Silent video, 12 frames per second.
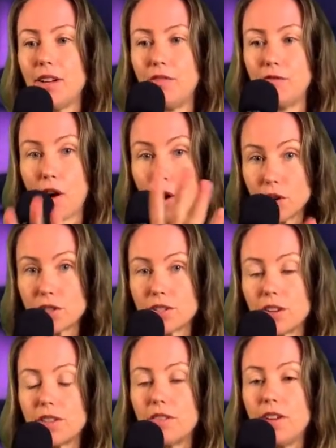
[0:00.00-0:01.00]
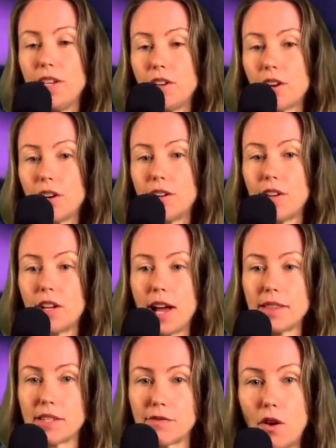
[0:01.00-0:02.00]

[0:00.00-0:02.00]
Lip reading: vote on the video if you like this